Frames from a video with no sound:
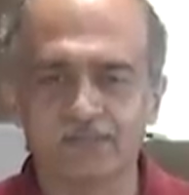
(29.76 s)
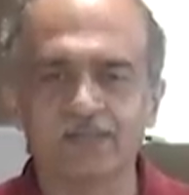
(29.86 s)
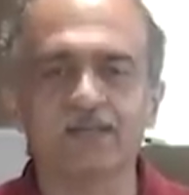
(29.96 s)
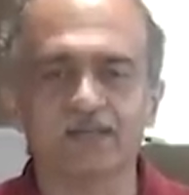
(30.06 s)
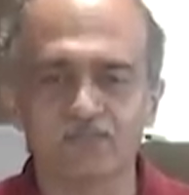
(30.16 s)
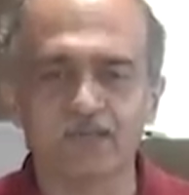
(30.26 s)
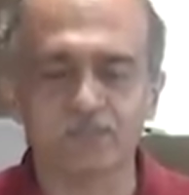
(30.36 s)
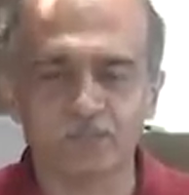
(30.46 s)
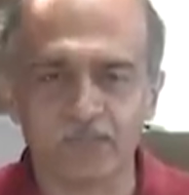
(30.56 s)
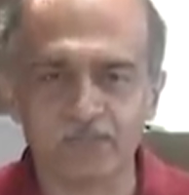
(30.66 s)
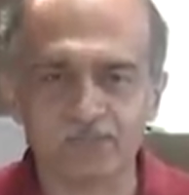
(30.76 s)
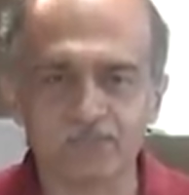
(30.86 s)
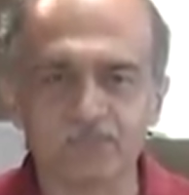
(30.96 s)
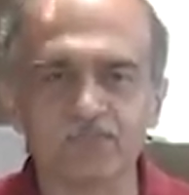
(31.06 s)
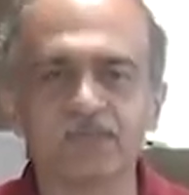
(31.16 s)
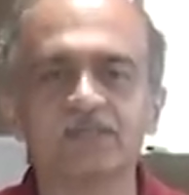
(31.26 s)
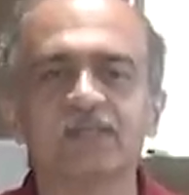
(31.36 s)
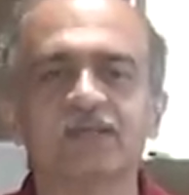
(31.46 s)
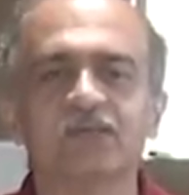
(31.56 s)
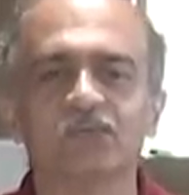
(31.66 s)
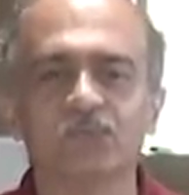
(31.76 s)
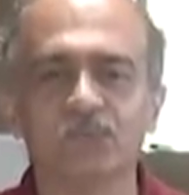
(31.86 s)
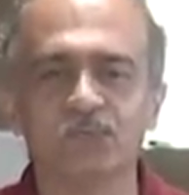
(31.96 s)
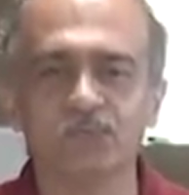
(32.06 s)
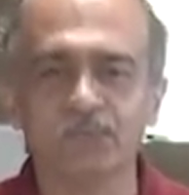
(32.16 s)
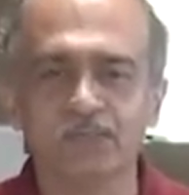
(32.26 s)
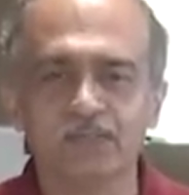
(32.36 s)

in development, we first need to,